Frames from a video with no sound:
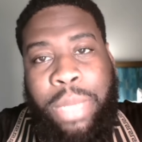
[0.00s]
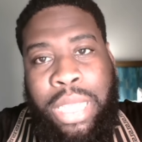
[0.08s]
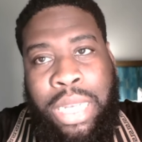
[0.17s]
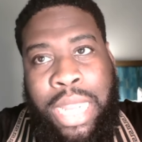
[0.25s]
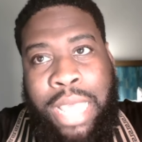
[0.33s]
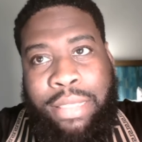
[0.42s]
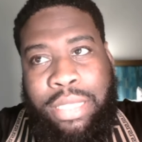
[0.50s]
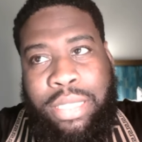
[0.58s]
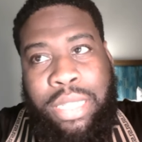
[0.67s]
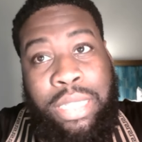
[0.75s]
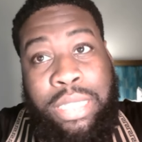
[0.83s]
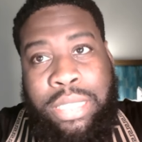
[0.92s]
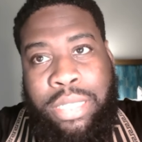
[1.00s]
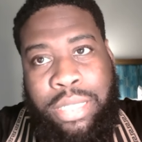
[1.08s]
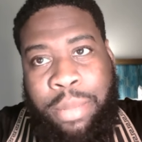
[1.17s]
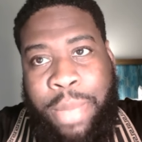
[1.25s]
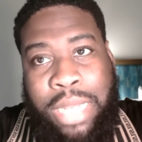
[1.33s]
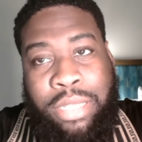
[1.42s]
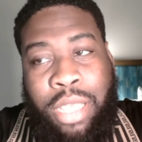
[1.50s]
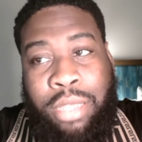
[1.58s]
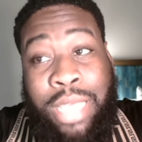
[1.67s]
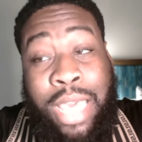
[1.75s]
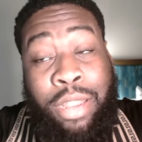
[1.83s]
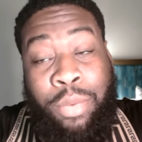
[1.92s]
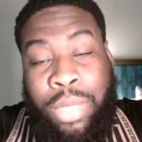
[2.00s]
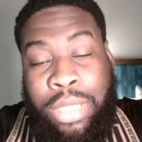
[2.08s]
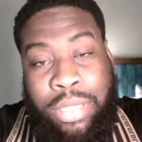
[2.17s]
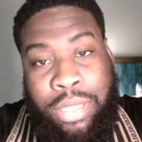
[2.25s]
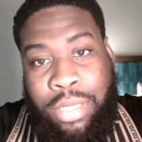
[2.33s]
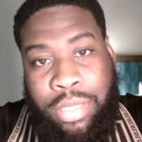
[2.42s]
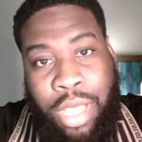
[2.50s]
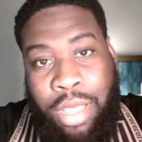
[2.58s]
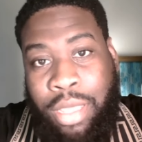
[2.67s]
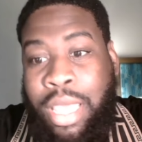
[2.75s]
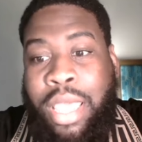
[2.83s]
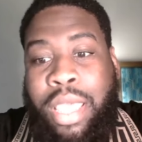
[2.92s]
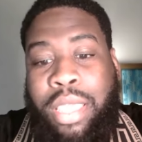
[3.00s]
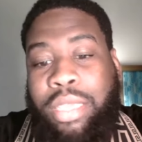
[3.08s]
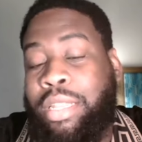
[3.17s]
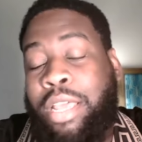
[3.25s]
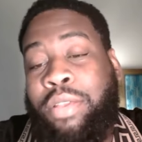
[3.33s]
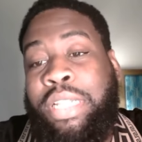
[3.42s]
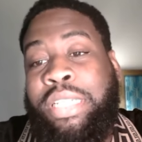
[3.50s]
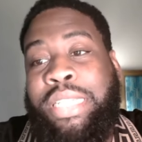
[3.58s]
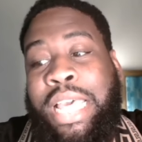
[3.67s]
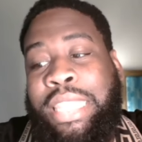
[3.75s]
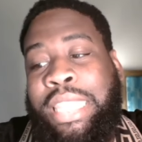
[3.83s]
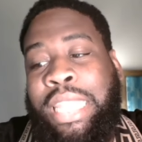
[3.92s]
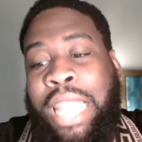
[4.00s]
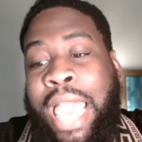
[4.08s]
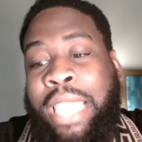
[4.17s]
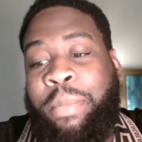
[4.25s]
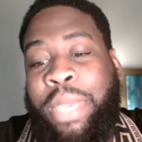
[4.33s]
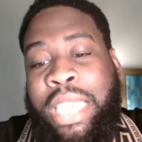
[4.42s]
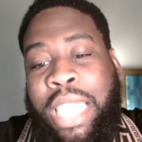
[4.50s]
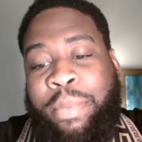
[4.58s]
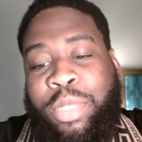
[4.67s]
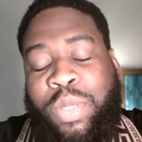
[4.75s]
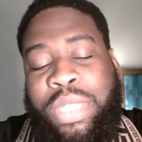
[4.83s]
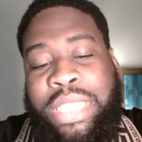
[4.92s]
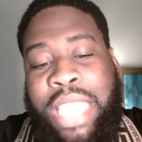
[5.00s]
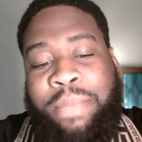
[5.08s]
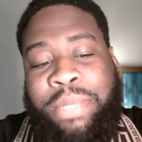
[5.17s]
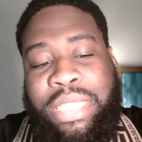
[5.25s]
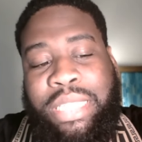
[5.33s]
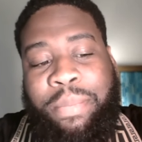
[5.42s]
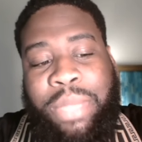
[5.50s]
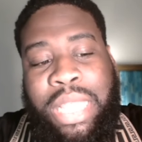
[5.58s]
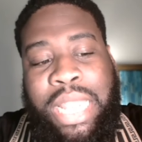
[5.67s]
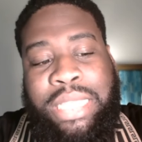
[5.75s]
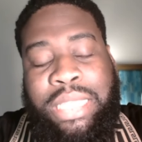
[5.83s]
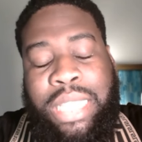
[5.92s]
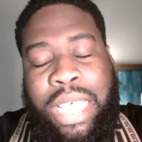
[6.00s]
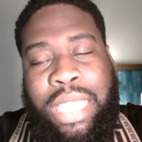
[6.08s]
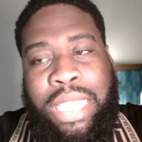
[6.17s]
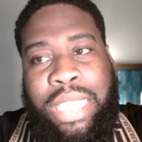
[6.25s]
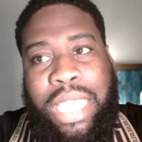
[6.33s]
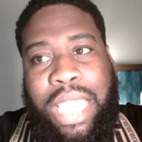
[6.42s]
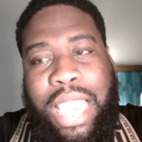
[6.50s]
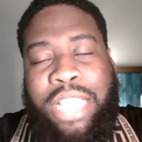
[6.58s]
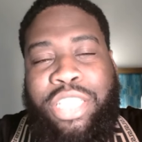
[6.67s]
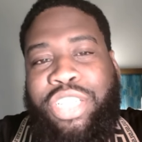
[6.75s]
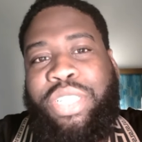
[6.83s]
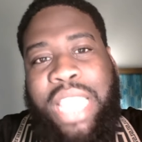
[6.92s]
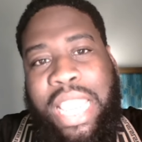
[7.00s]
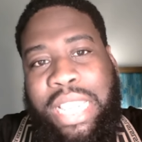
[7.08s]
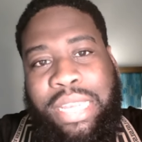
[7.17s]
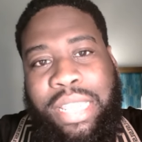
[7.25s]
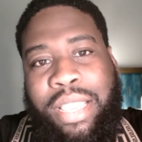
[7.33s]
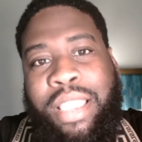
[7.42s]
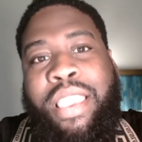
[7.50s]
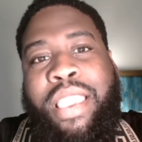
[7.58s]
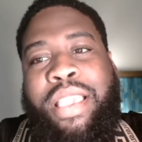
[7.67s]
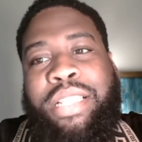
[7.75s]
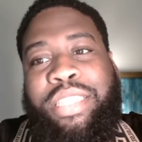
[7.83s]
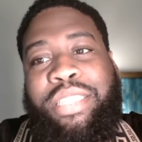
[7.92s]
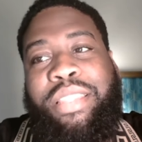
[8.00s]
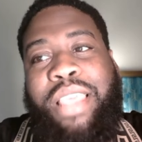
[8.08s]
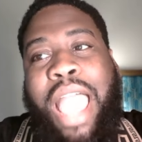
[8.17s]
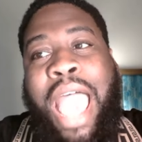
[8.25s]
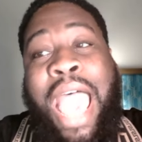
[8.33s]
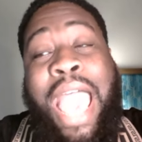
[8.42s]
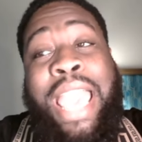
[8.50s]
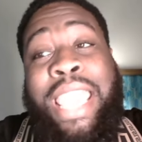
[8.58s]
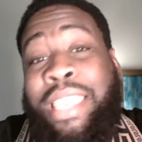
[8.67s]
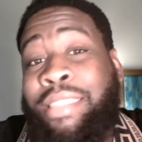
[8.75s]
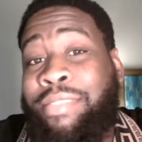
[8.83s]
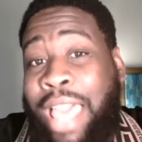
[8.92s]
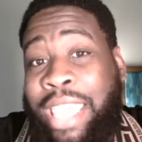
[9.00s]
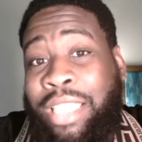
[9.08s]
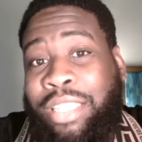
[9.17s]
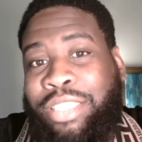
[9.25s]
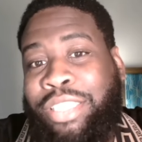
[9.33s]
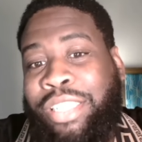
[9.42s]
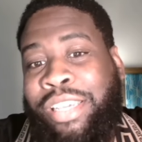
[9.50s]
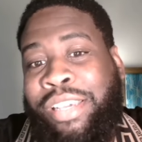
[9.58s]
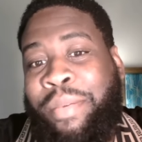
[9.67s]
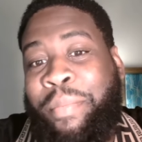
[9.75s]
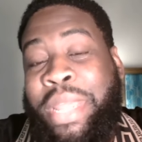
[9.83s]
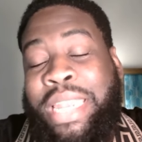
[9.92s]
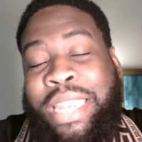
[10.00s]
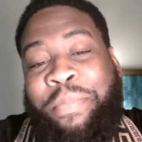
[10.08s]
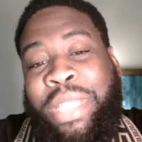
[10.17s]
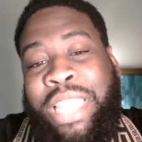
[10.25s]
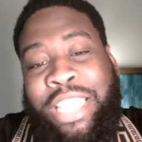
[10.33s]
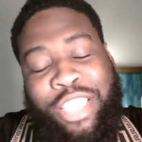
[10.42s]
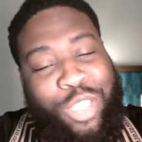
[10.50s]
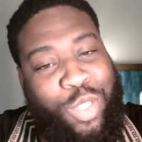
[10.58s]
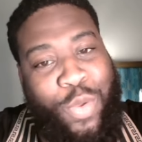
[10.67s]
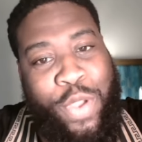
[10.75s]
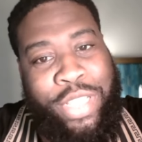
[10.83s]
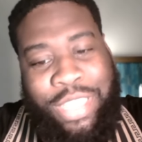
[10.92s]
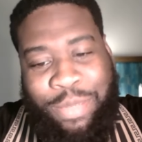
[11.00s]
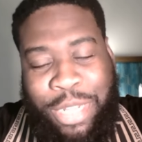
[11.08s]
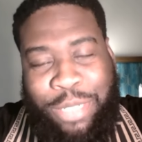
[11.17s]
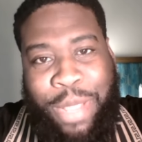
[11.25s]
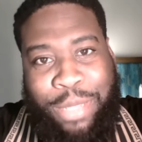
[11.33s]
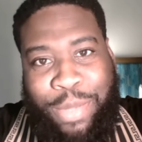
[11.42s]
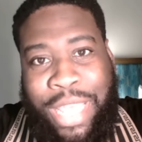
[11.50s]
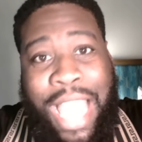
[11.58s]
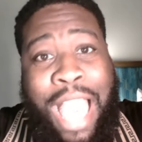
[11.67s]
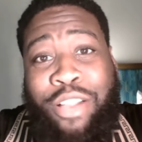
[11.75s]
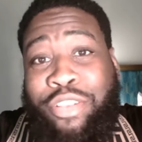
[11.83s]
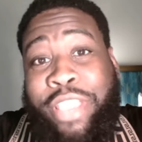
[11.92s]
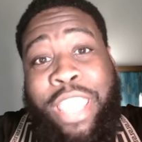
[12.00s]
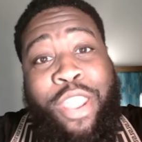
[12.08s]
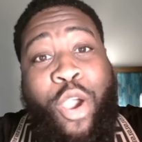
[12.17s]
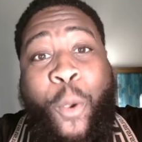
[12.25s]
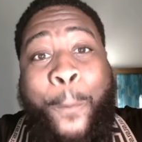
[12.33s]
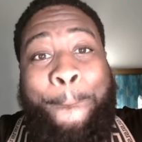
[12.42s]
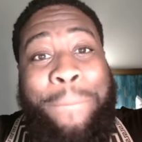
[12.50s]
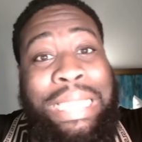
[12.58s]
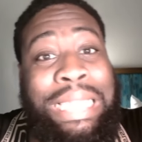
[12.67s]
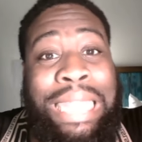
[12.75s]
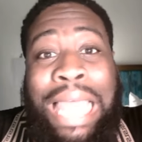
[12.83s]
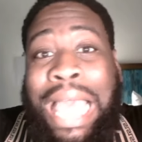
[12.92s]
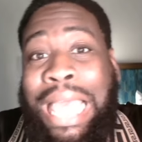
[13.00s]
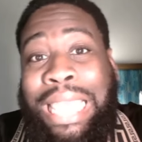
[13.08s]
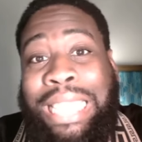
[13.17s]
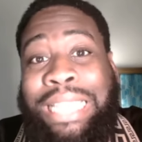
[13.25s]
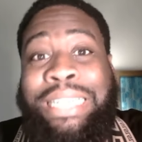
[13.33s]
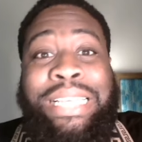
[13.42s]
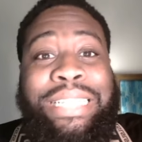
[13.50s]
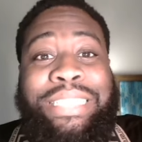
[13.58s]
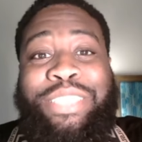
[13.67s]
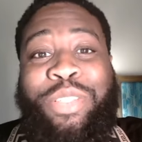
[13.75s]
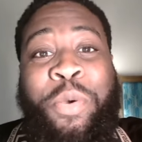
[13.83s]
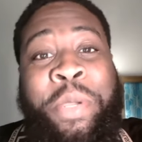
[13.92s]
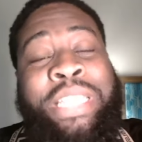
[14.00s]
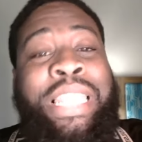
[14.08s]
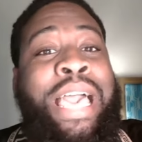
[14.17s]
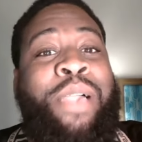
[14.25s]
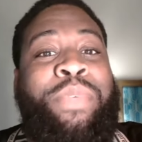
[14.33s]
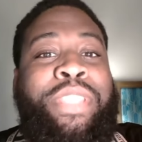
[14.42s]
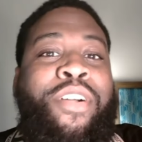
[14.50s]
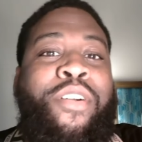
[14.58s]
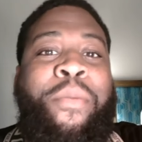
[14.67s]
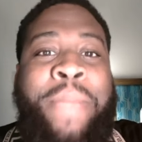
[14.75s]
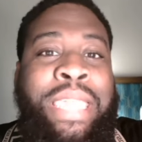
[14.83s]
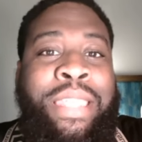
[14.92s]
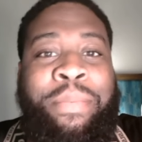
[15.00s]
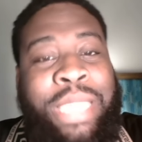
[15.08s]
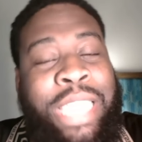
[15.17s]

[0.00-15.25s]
a meeting and I have to sit and listen to somebody talk that I don't want to listen to talk. You know, there's nothing like being able to escape to something that's like entertaining. I like to manipulate the stories as much as possible. Like I'll create a whole beeline storyline with a whole made up